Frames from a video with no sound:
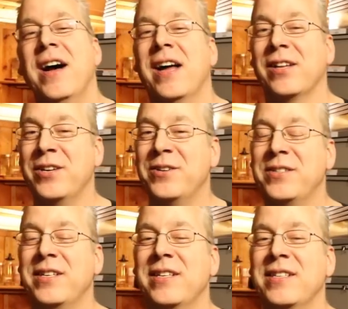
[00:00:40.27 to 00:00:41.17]
on
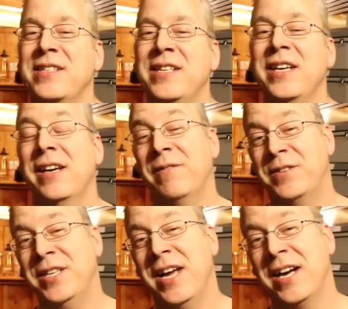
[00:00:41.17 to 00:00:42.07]
Lucy to see if
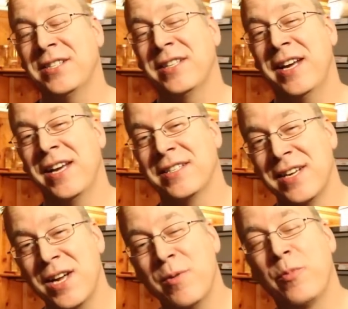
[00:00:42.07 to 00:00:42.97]
she actually has
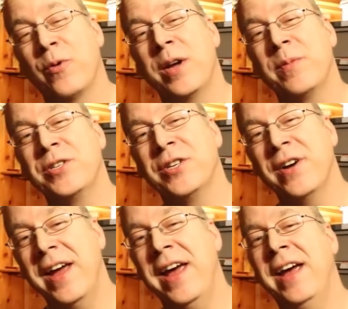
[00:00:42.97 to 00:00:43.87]

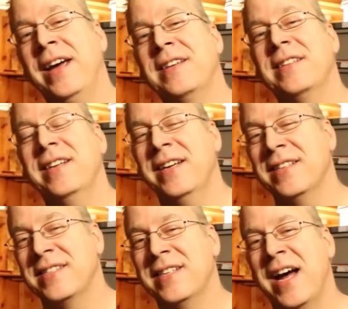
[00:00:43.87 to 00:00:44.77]
premature eggs
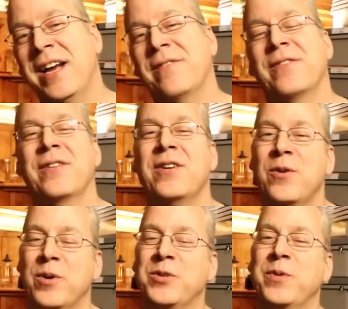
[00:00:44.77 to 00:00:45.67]
inside of her,
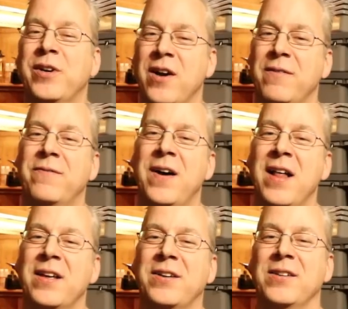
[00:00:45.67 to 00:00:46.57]
which we call
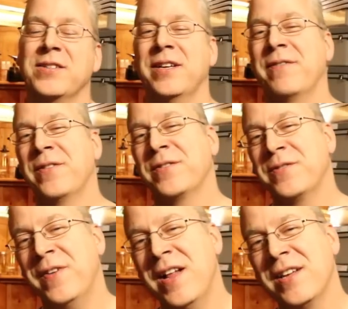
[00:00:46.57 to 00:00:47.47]
follicles. And if those
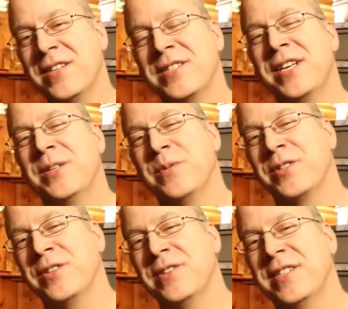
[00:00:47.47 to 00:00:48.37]
follicles get to a
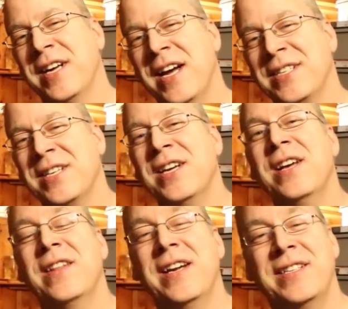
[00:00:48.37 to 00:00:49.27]
certain size,
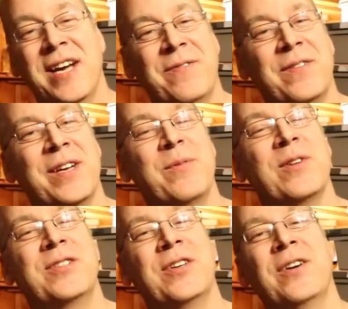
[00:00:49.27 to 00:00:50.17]
they definitely
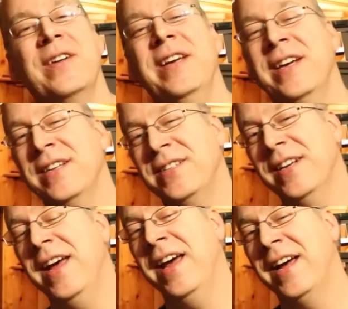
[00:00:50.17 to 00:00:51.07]
will turn
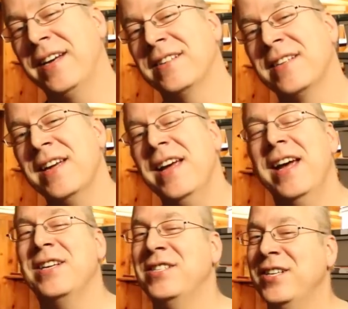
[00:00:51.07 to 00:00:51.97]
into eggs.
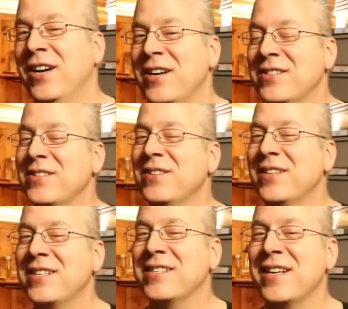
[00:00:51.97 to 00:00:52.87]
And she also
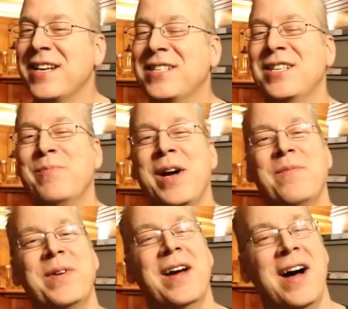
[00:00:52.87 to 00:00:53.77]
looks like she
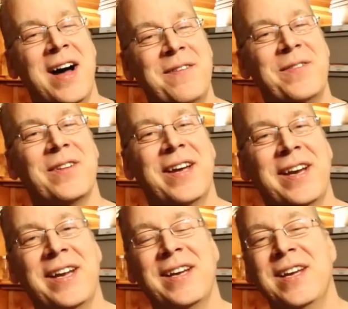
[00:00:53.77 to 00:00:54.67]
might be
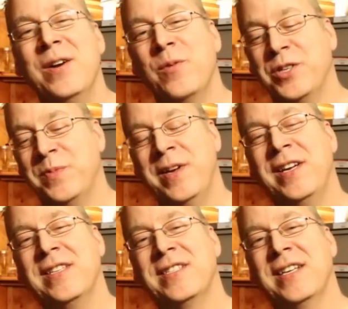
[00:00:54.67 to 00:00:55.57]
ovulating, which
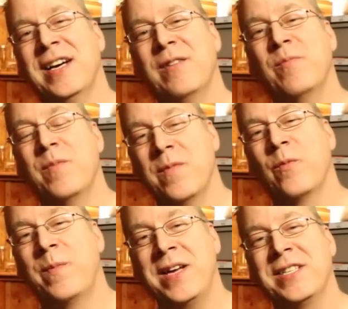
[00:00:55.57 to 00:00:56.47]
means
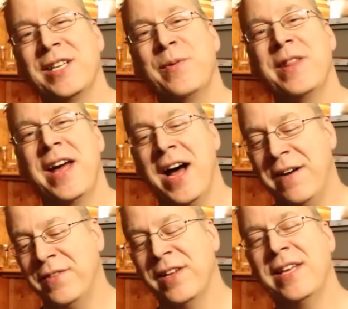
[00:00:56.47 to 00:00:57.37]
basically when they
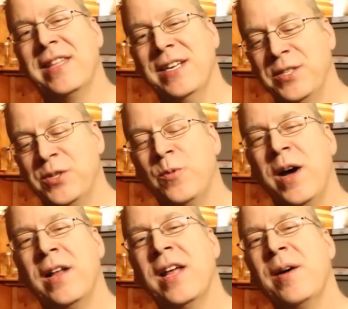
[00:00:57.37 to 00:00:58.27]
ovulate, they
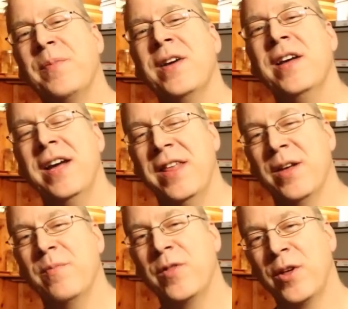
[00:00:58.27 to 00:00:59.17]
swell up in
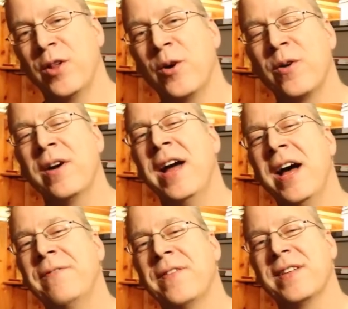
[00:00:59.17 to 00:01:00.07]
the lower
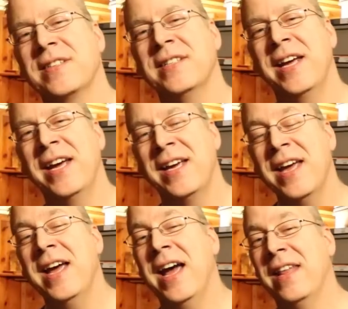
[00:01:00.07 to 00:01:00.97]
half snake,
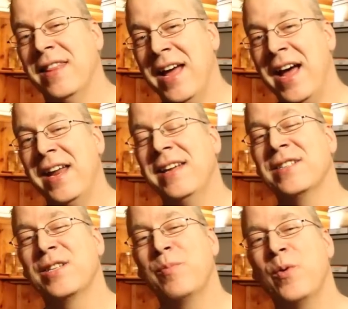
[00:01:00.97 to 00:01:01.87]
and that
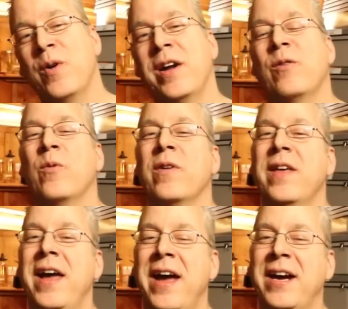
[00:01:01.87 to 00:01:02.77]
is the point where
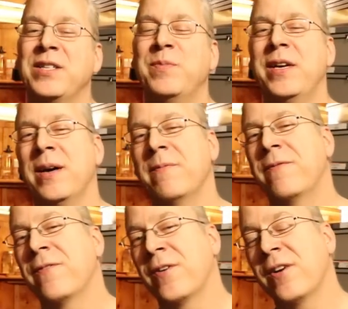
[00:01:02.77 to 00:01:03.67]
the eggs become
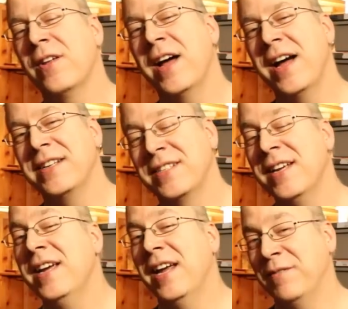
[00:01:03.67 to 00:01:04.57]
fertilized.
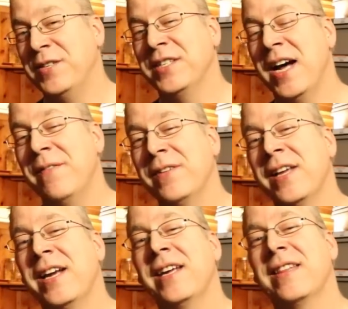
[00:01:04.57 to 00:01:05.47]
And if she's
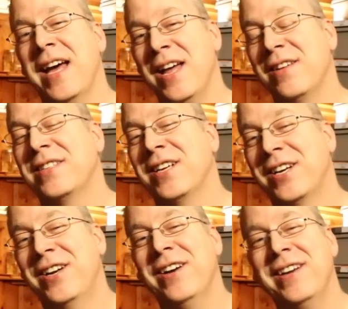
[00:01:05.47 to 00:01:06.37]
ovulating, that's a
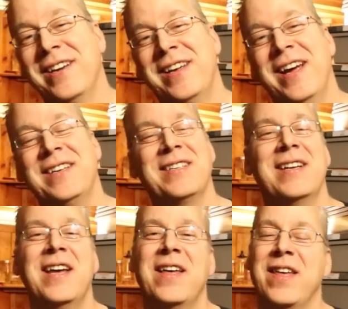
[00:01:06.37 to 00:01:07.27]
good
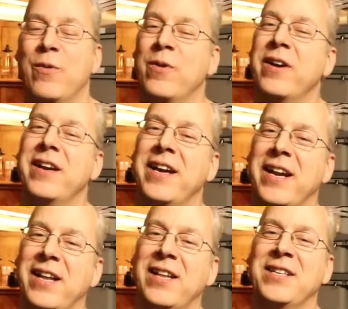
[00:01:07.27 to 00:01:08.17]
indication that we're going to get
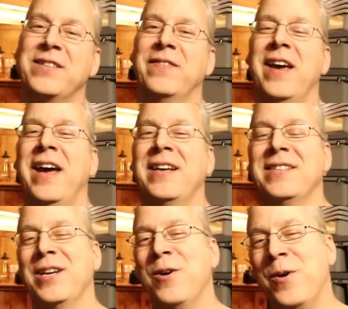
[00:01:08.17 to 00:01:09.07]
a clutch of eggs.
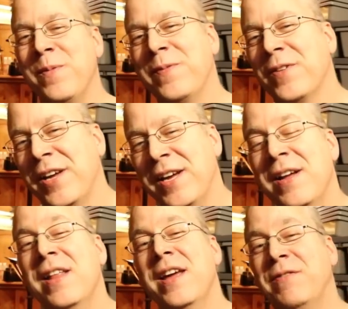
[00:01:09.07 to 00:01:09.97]
And hopefully,
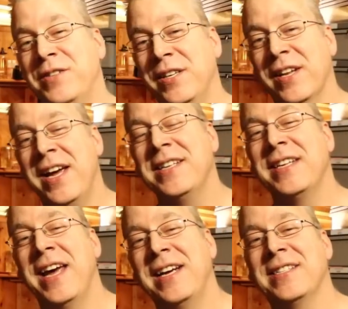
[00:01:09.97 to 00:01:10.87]
if she lays
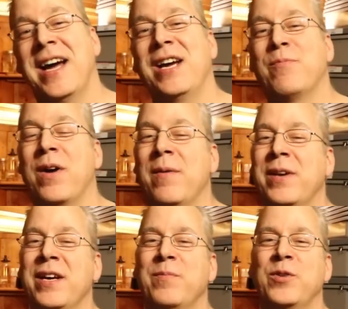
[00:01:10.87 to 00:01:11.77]
eggs, I could probably
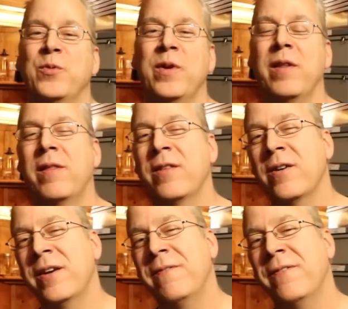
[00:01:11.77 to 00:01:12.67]
get between
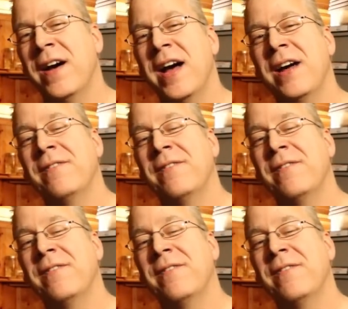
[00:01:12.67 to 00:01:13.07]
35